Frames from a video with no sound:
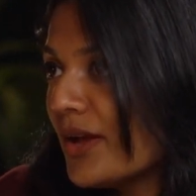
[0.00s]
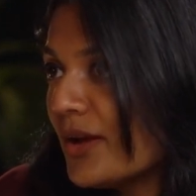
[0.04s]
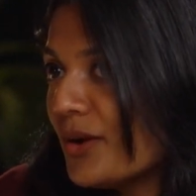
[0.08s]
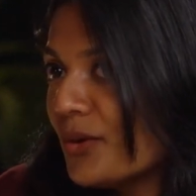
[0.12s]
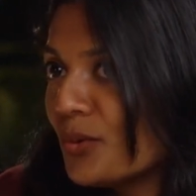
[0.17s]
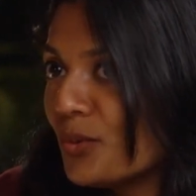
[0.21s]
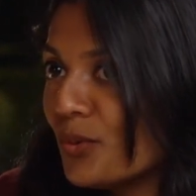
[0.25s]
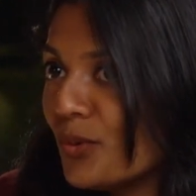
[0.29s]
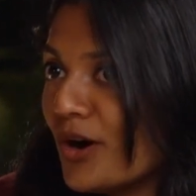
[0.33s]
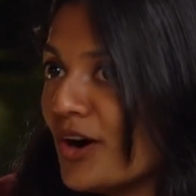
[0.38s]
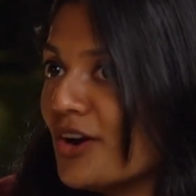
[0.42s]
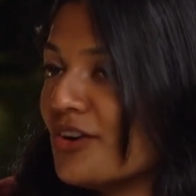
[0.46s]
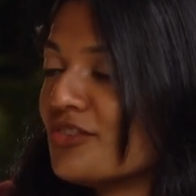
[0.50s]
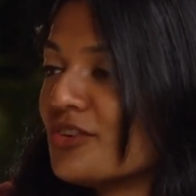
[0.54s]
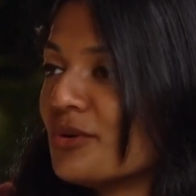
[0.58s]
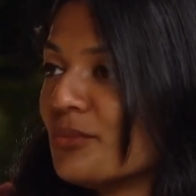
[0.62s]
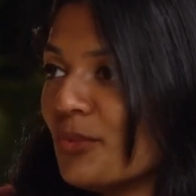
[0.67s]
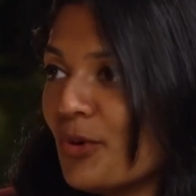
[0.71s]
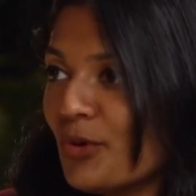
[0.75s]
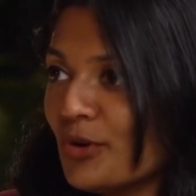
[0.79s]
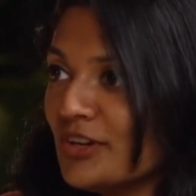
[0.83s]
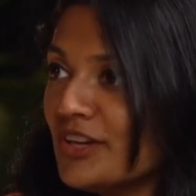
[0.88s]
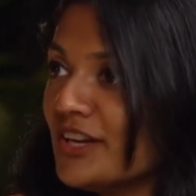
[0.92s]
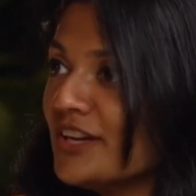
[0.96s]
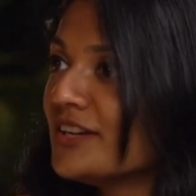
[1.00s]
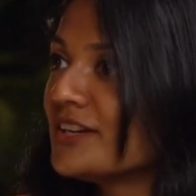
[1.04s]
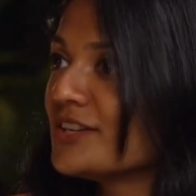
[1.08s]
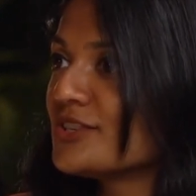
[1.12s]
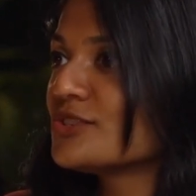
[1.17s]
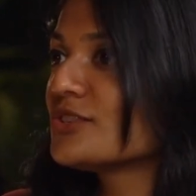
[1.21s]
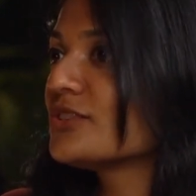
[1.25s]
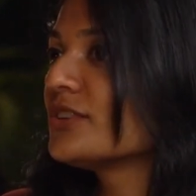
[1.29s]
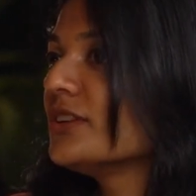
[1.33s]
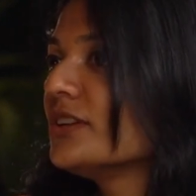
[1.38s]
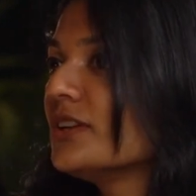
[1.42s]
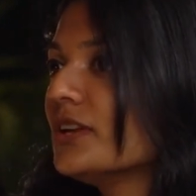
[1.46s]
who are remotely
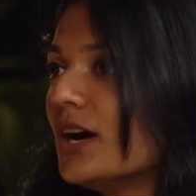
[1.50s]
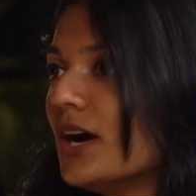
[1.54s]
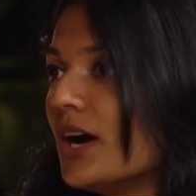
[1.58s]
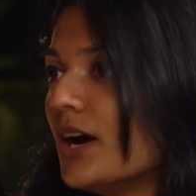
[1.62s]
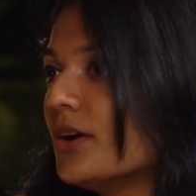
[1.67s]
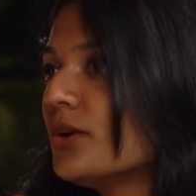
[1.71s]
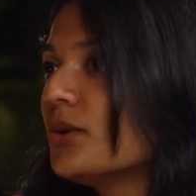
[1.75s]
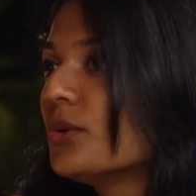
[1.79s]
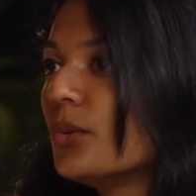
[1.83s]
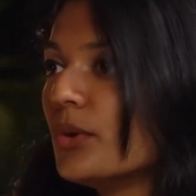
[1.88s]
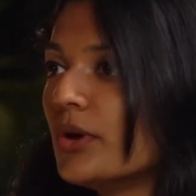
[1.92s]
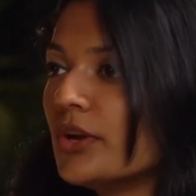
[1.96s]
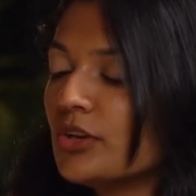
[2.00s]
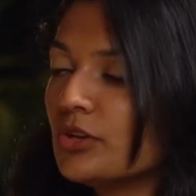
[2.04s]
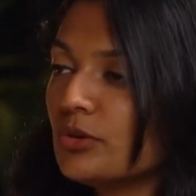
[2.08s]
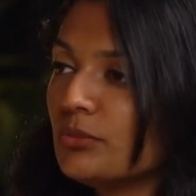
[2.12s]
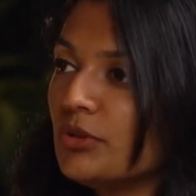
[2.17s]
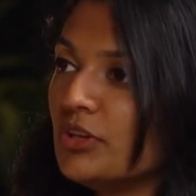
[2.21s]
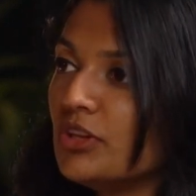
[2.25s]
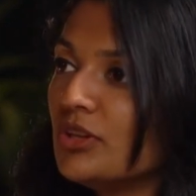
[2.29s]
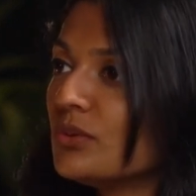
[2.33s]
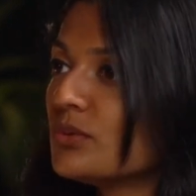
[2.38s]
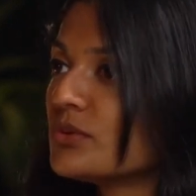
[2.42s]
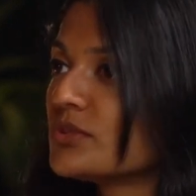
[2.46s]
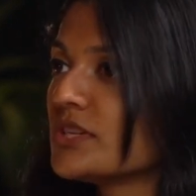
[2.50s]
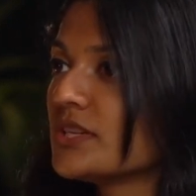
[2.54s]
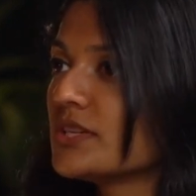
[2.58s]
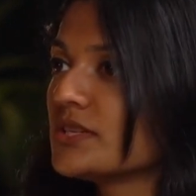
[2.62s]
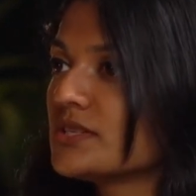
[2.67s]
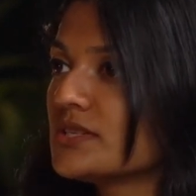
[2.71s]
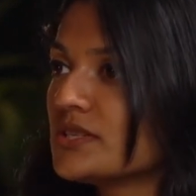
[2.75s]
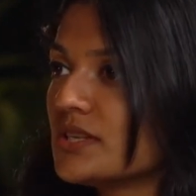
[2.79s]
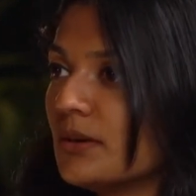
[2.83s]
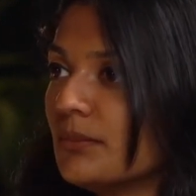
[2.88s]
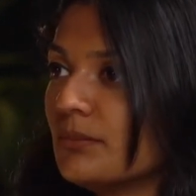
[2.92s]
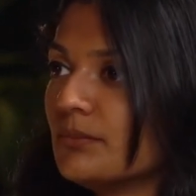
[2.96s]
digital, are going to be using
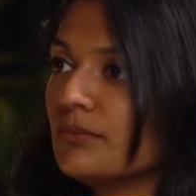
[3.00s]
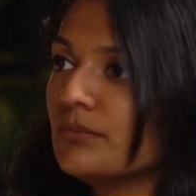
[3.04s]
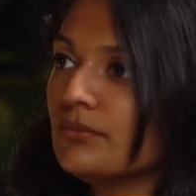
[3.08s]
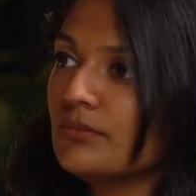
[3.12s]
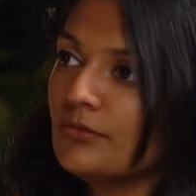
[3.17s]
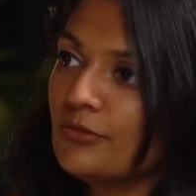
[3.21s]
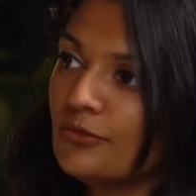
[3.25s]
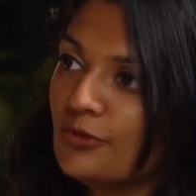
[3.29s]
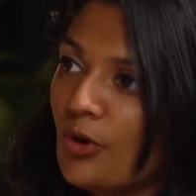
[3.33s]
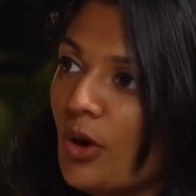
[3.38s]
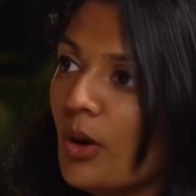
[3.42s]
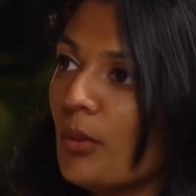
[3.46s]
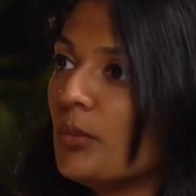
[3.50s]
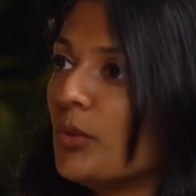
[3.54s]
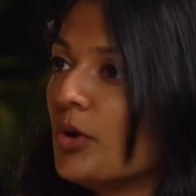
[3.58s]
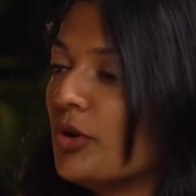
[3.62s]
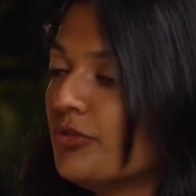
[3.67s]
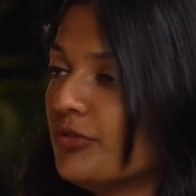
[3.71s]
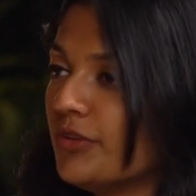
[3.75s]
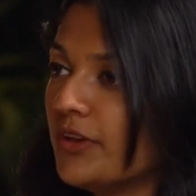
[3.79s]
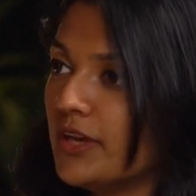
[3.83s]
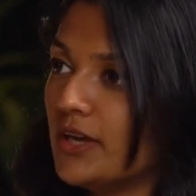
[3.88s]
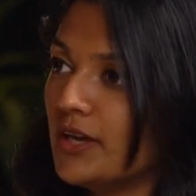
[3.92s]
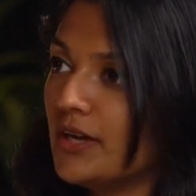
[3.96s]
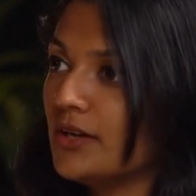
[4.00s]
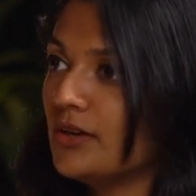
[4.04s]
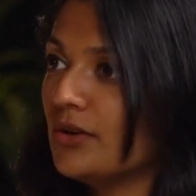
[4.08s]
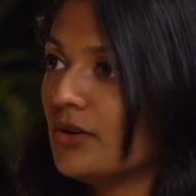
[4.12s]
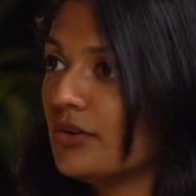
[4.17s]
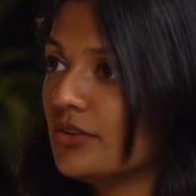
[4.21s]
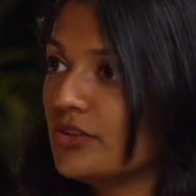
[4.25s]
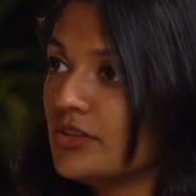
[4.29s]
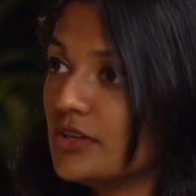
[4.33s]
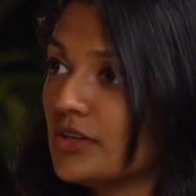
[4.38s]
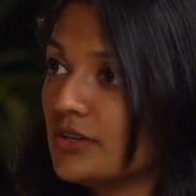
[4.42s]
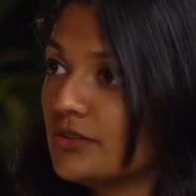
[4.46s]
some form of AI
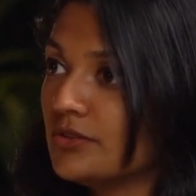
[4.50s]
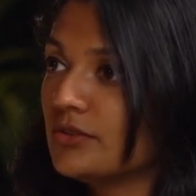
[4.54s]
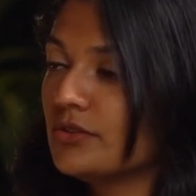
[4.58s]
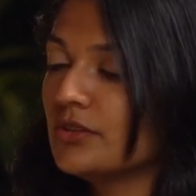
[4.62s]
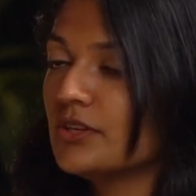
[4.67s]
or the other.